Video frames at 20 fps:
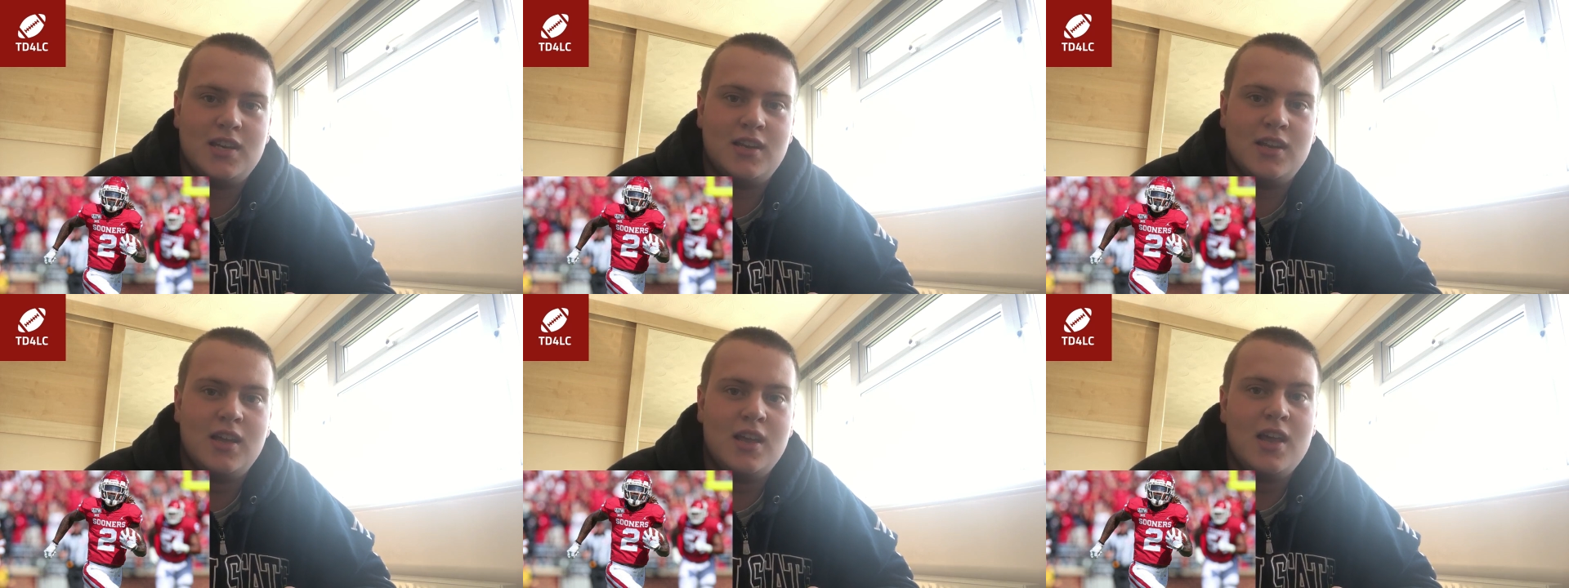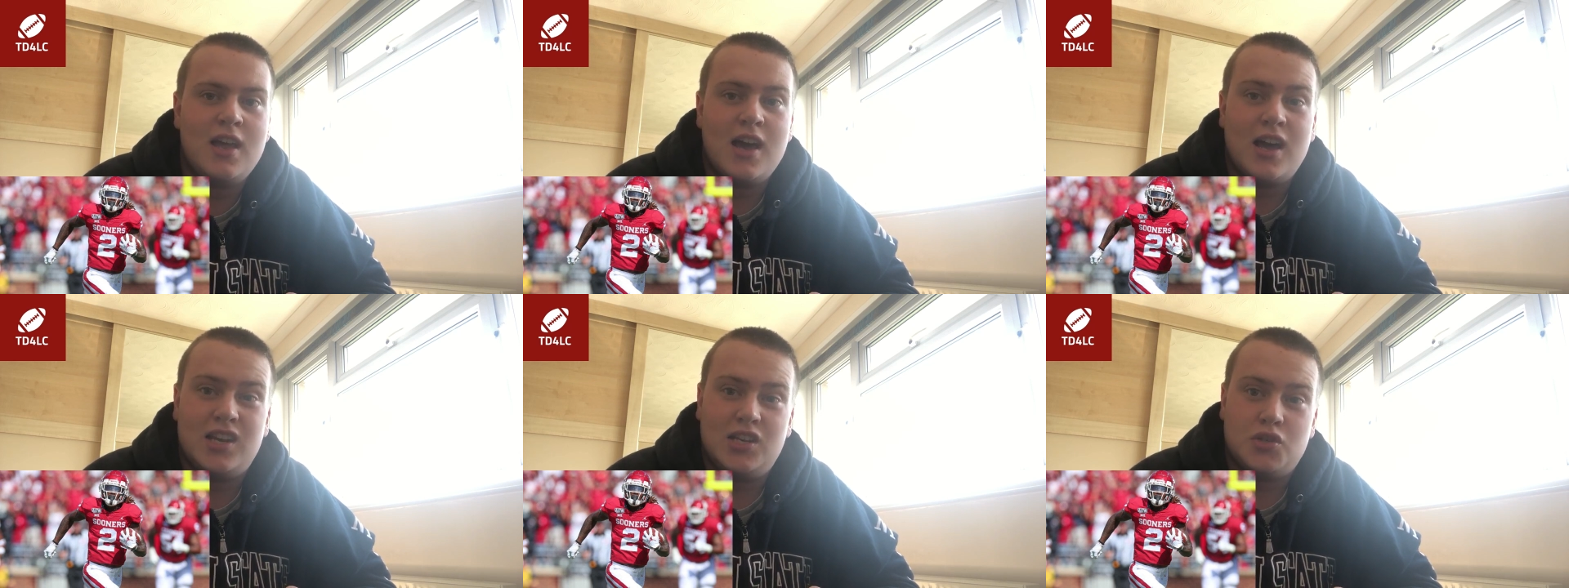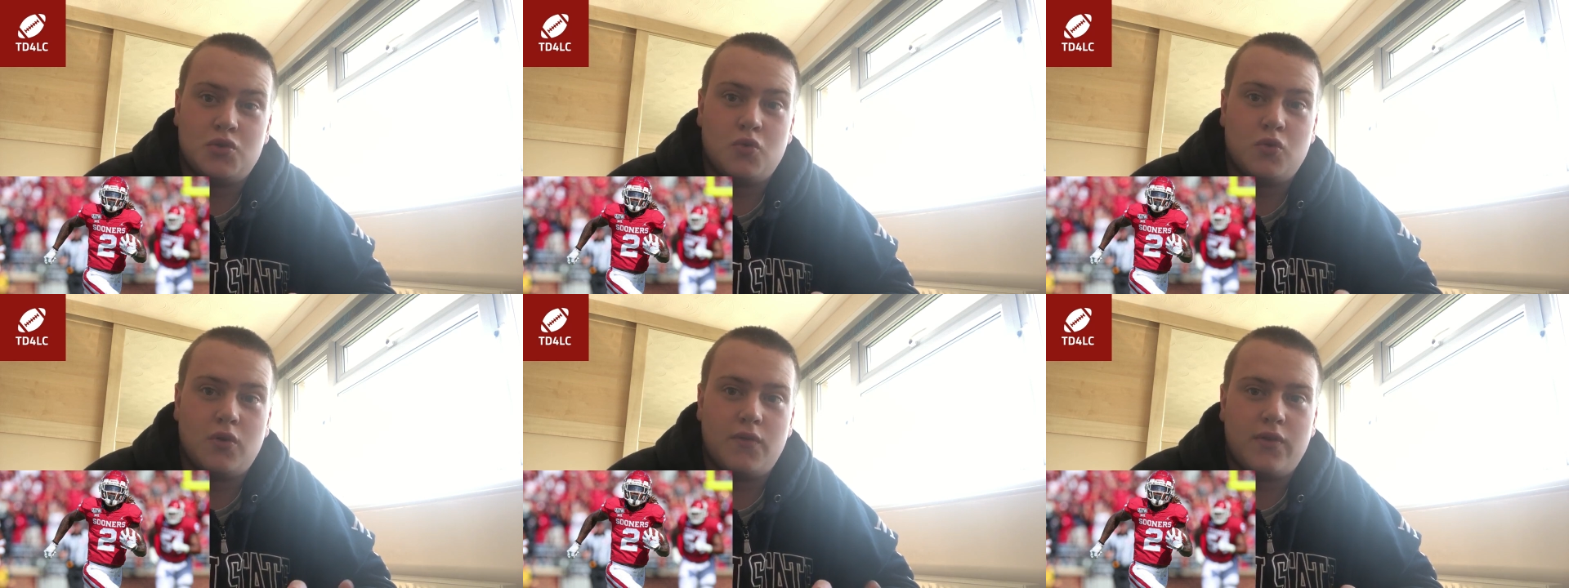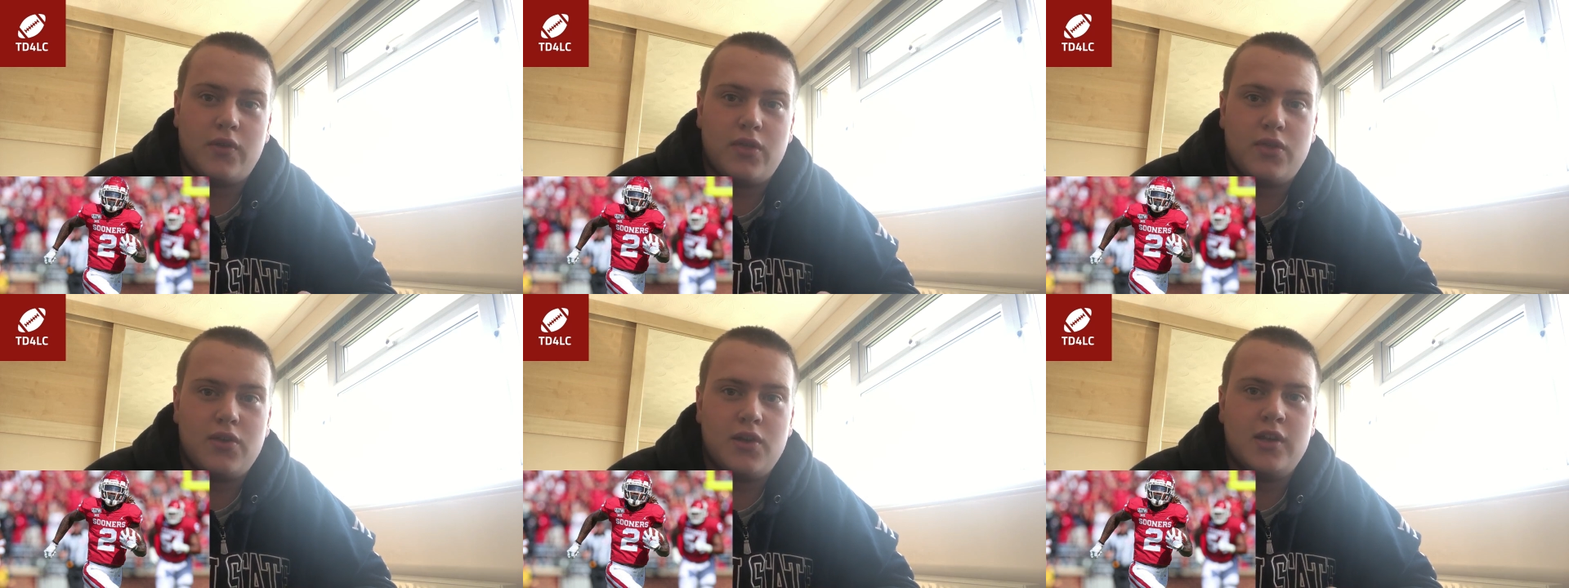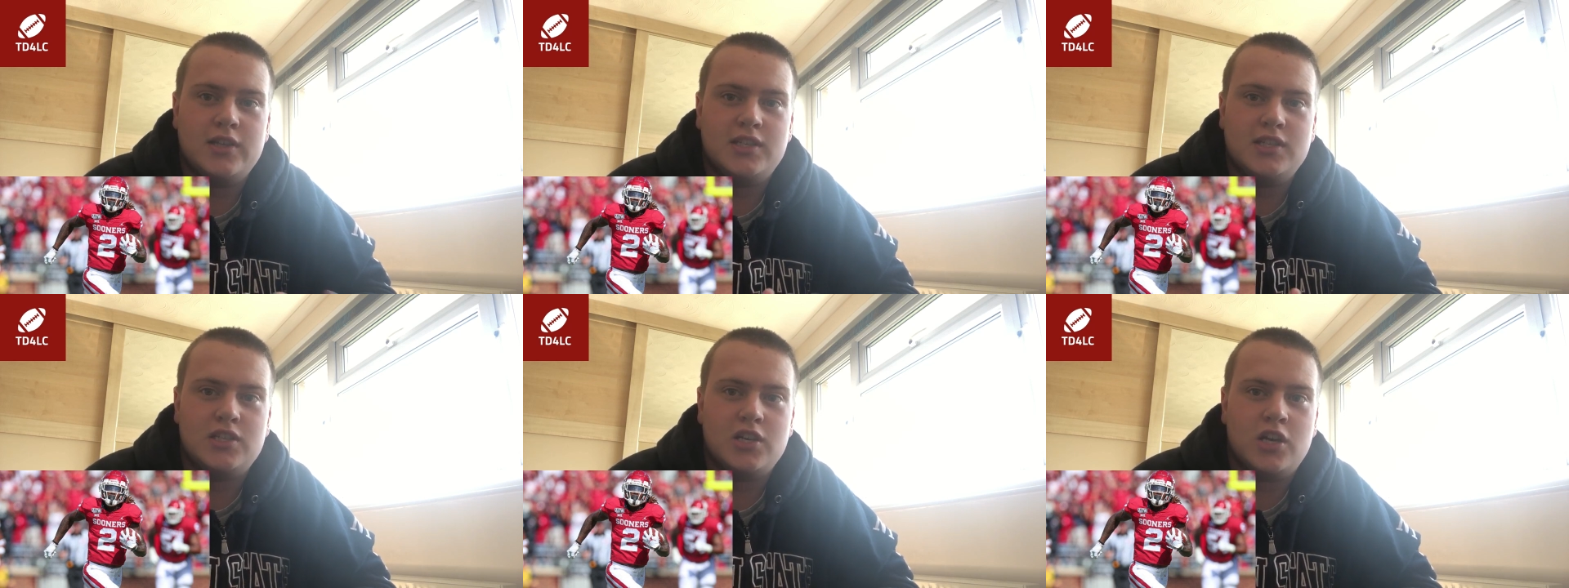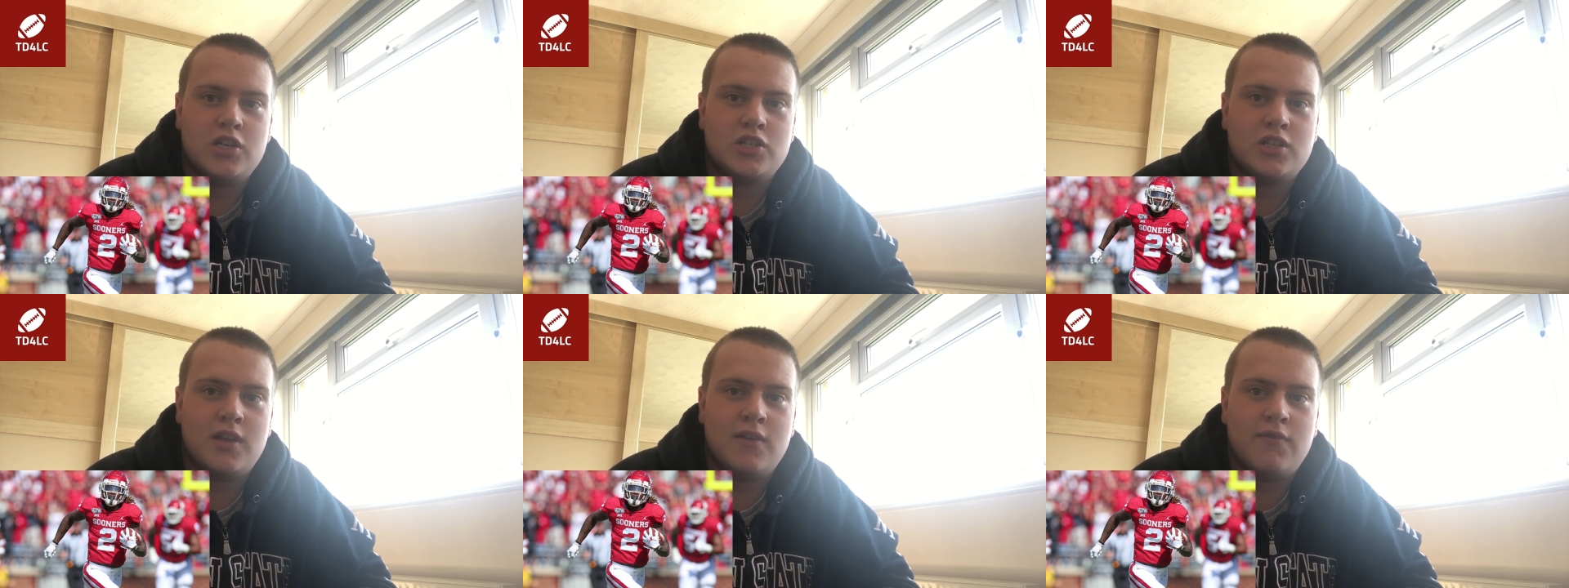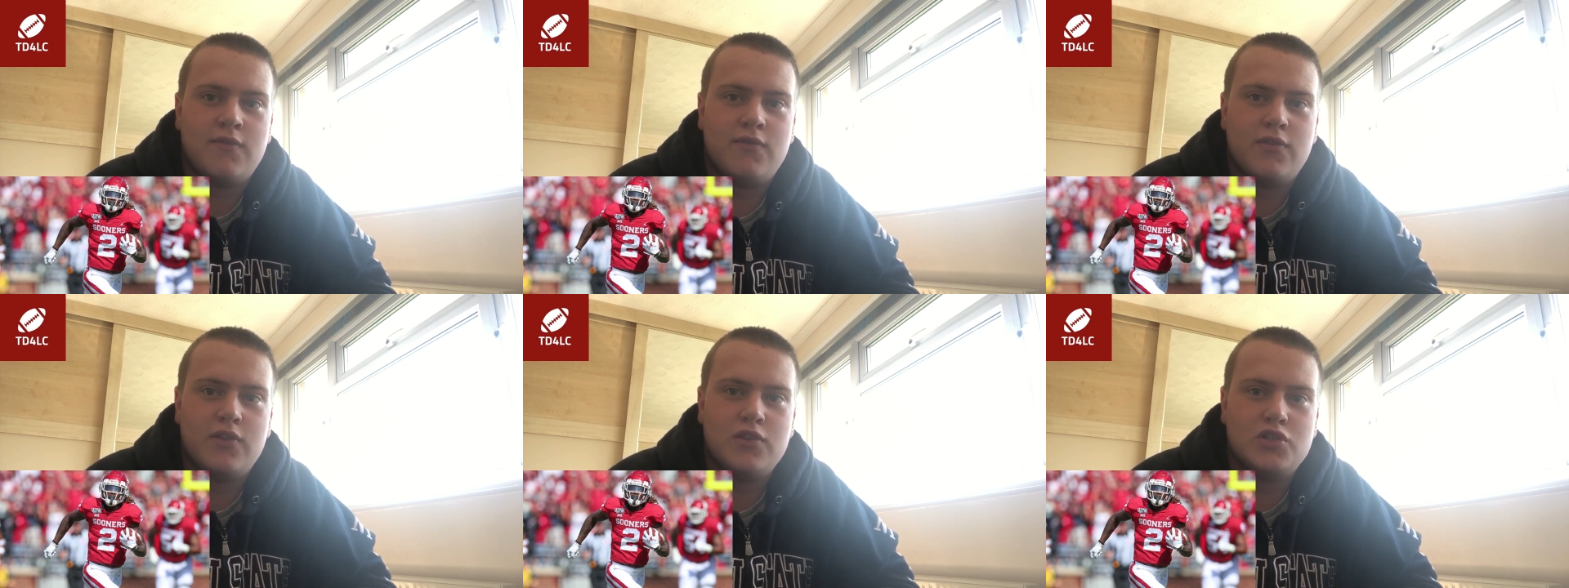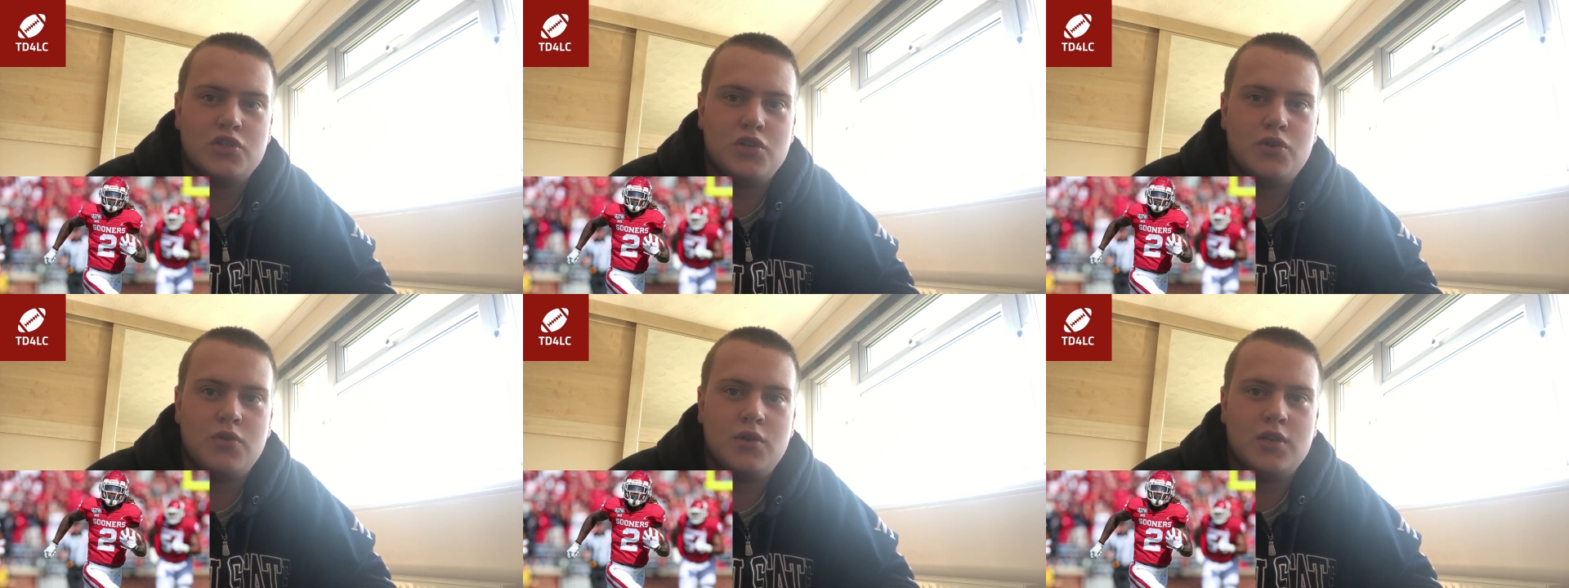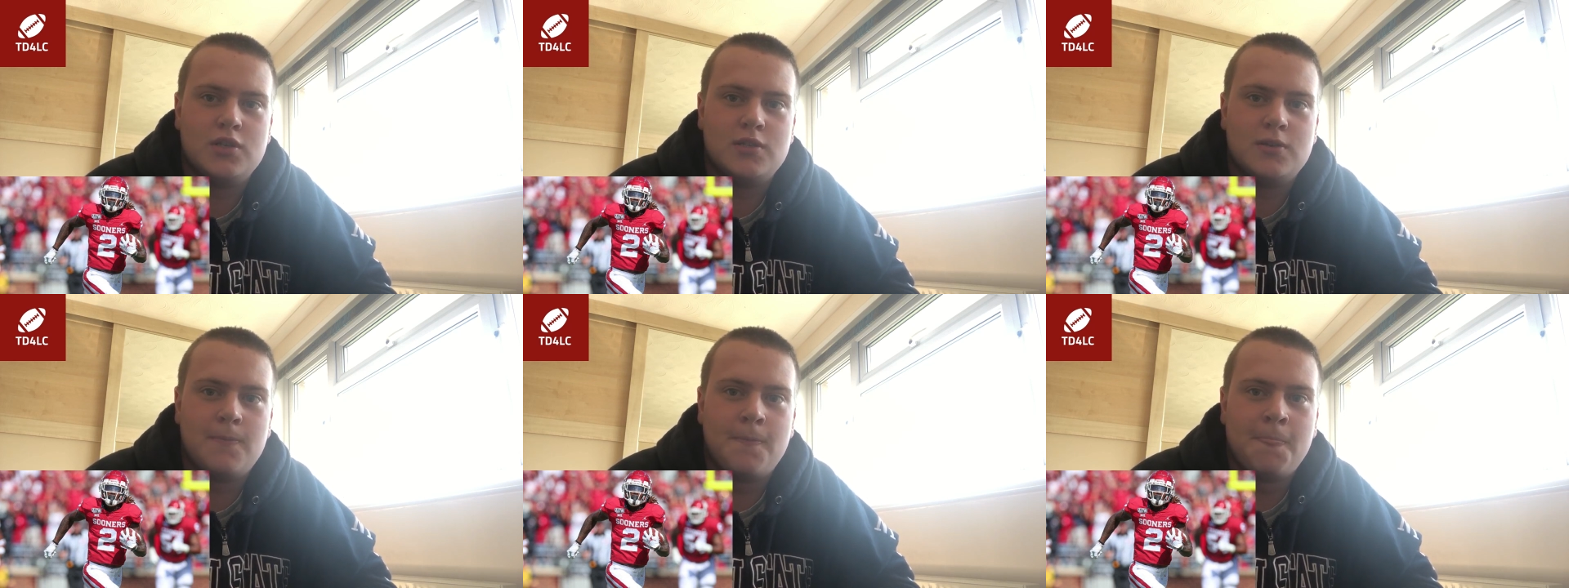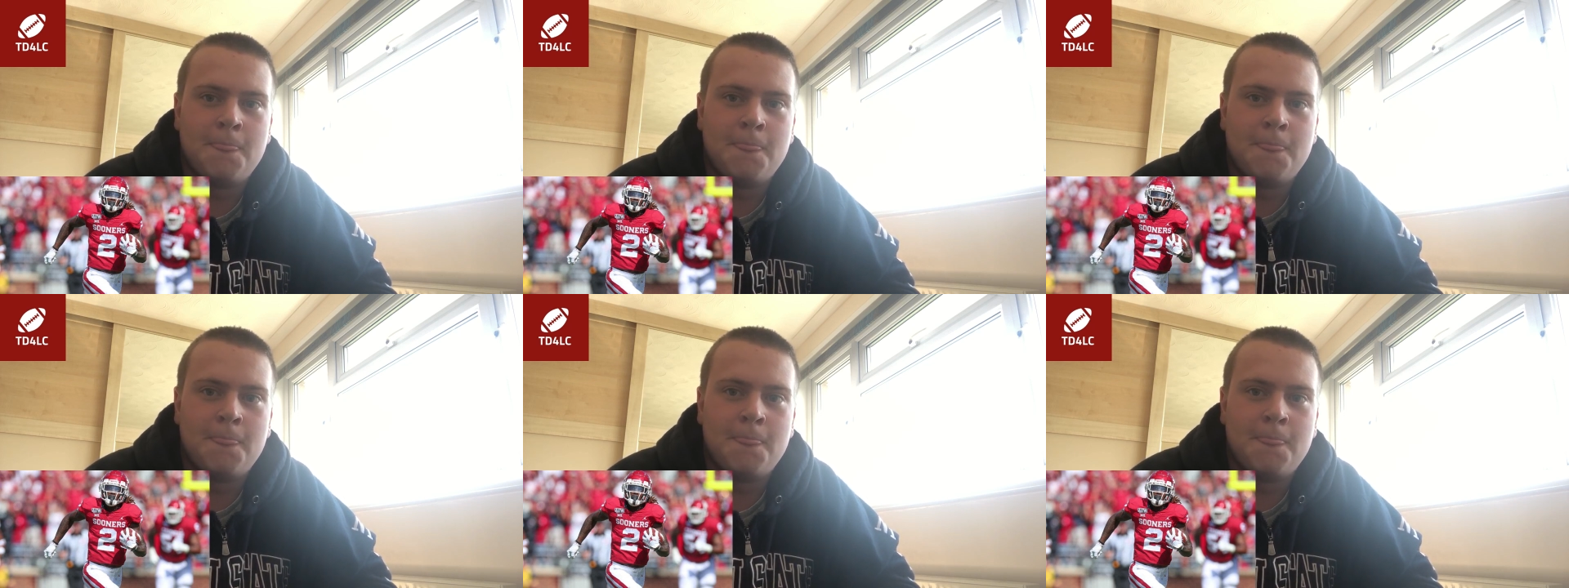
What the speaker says: and he scored over 30 touchdowns for the Sooners.